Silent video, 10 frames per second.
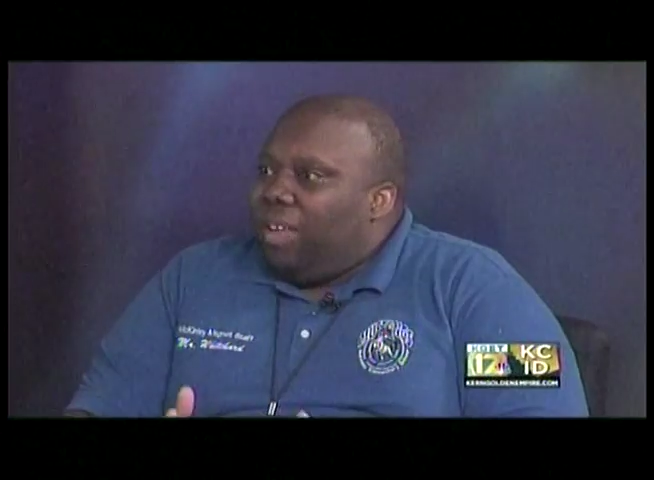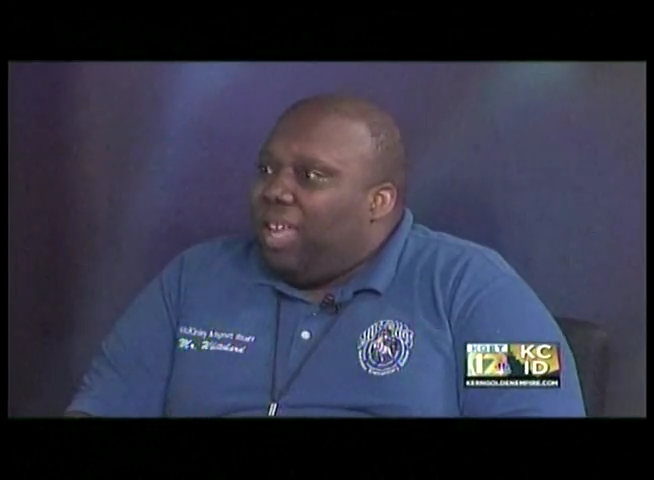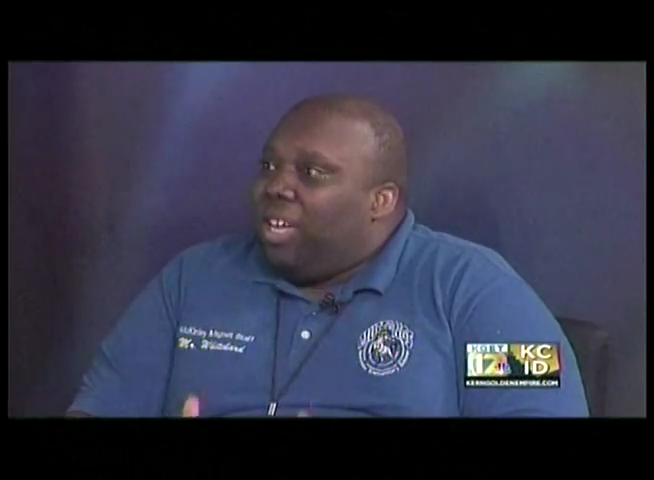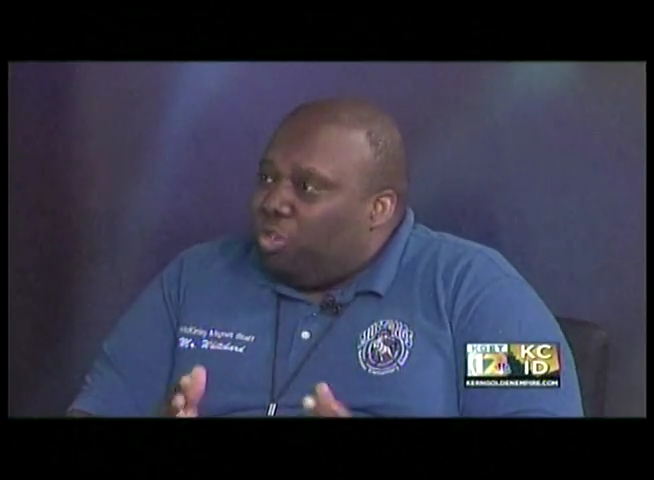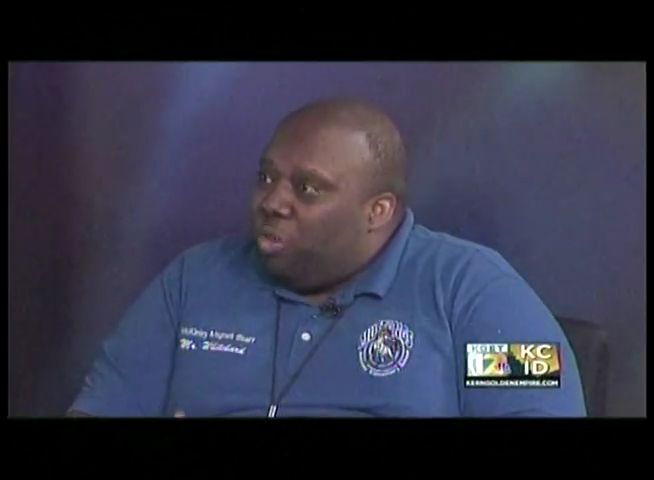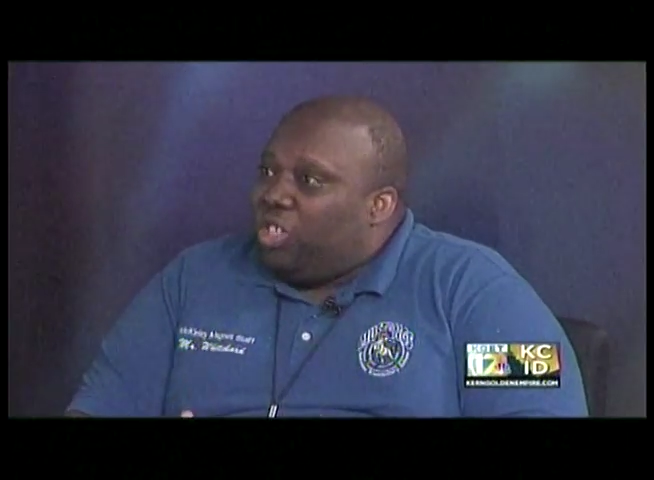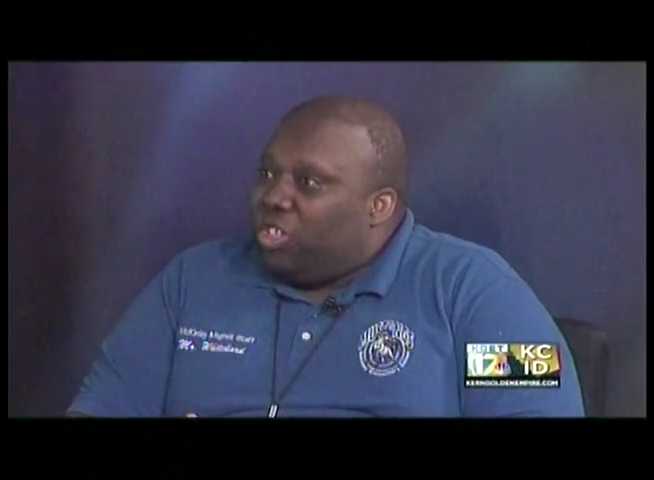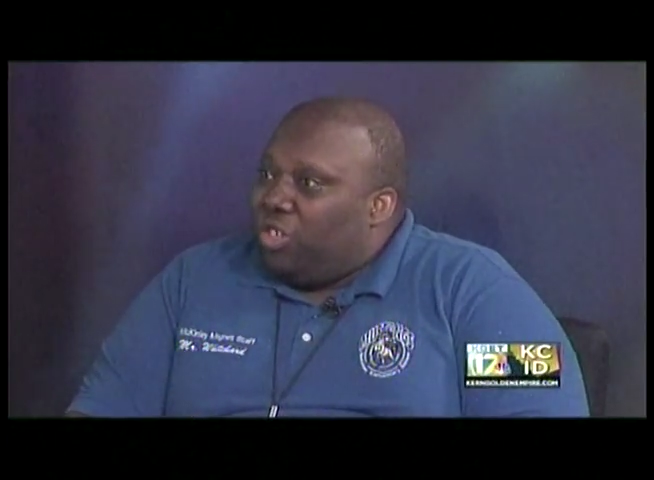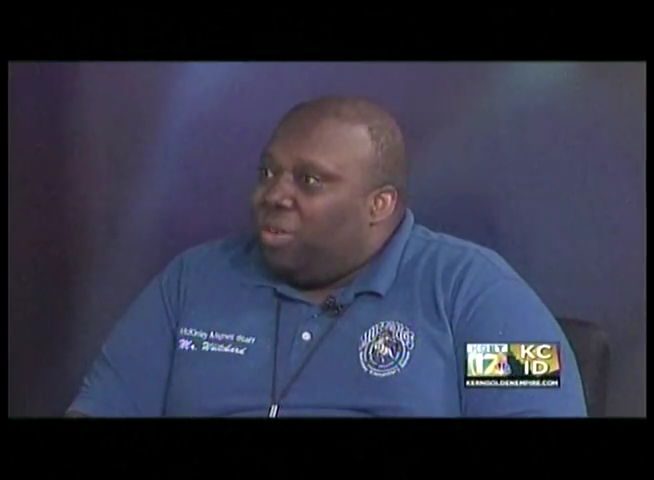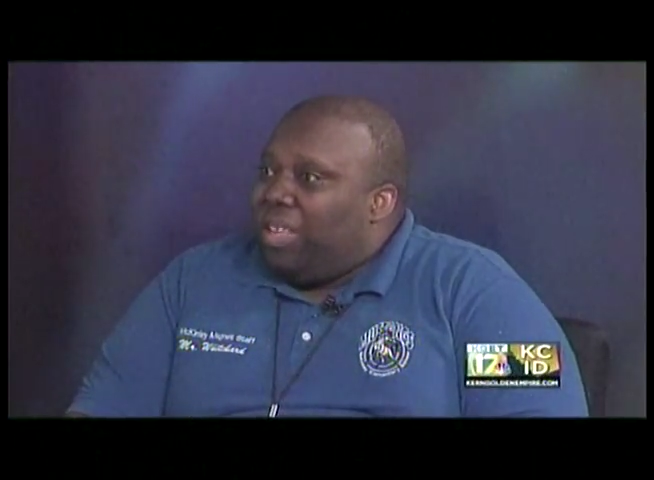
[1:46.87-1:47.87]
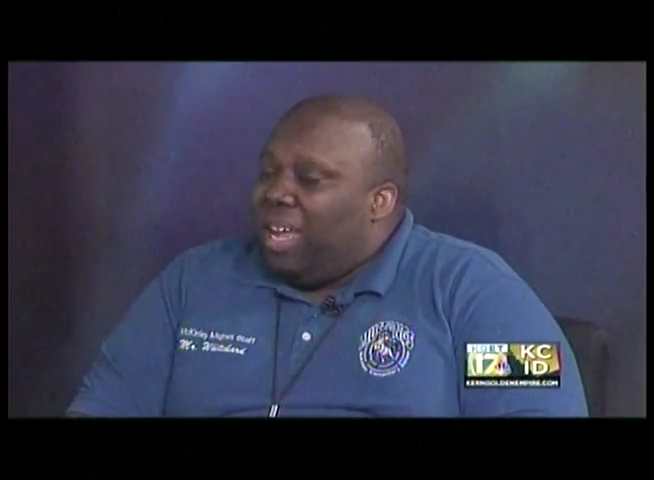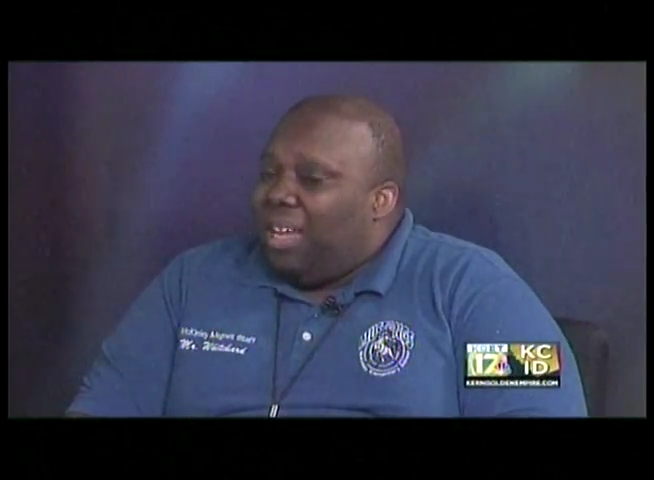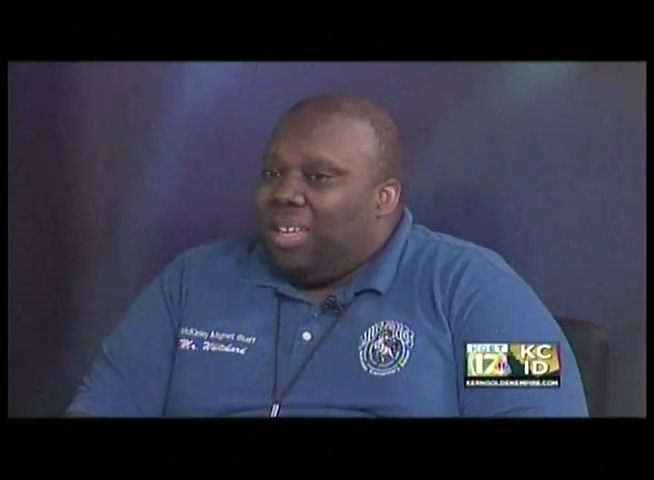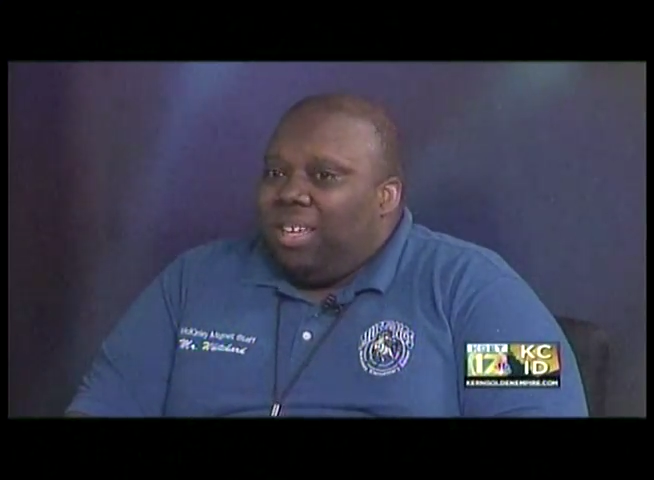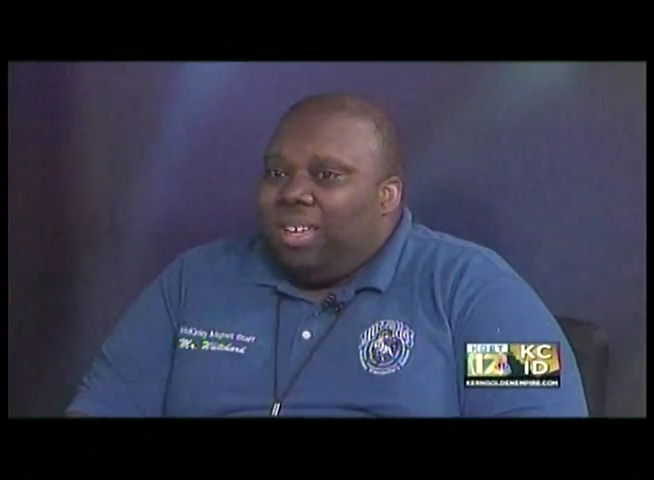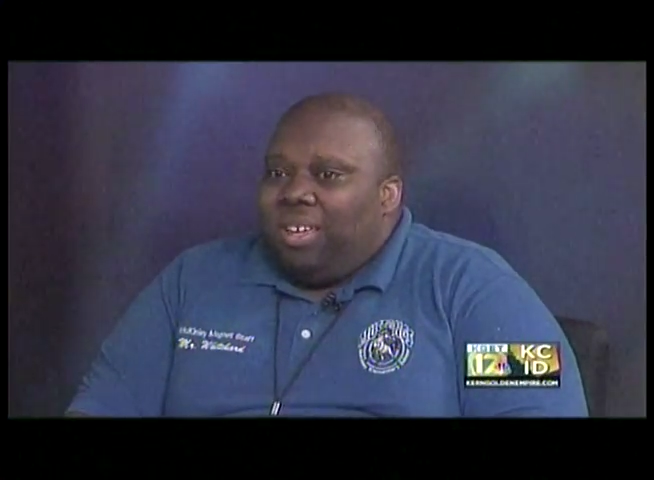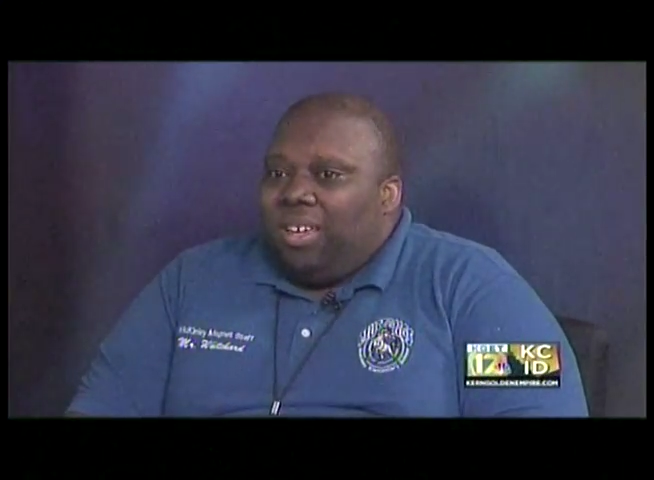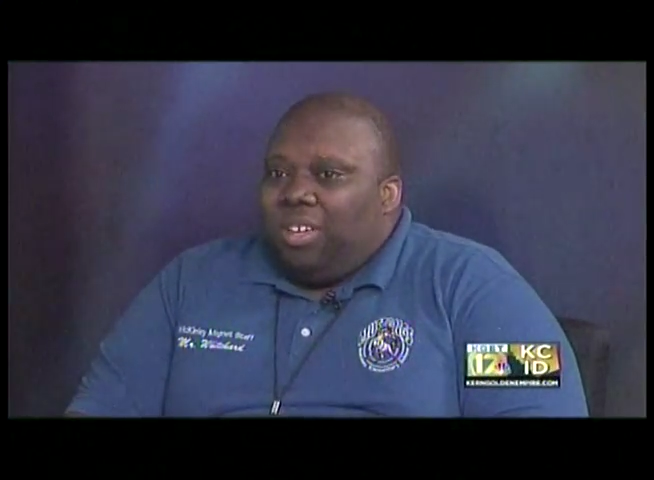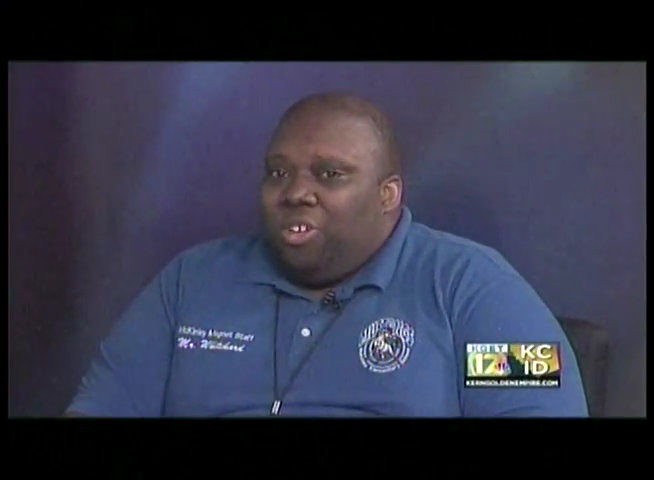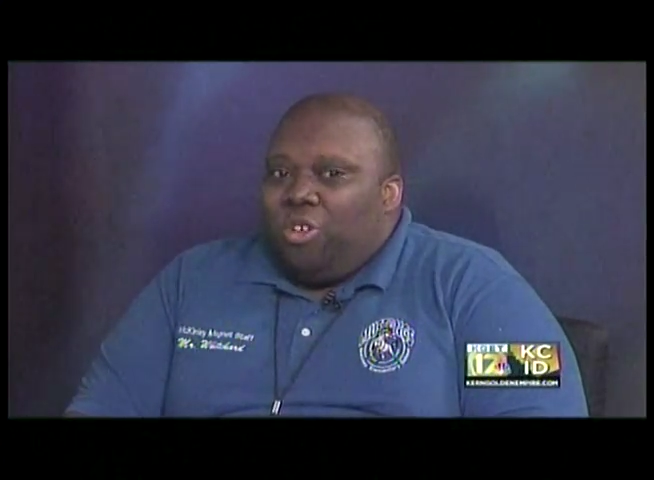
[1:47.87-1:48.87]
like they can trust you, and that,
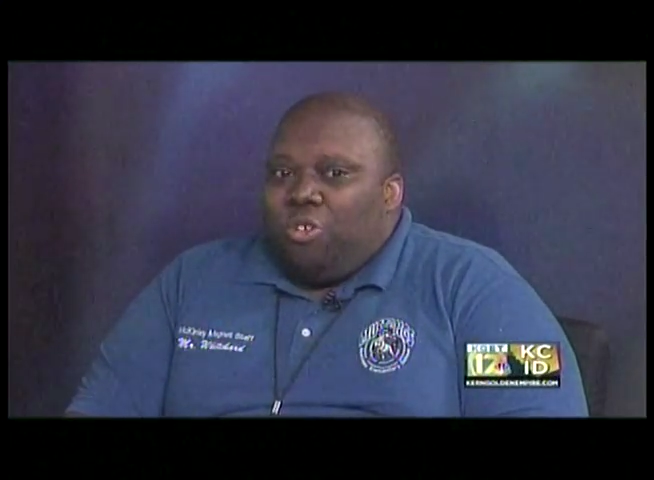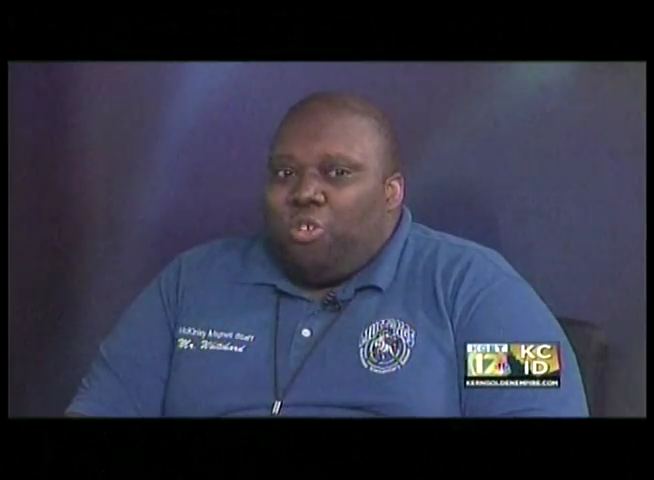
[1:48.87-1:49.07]
you know,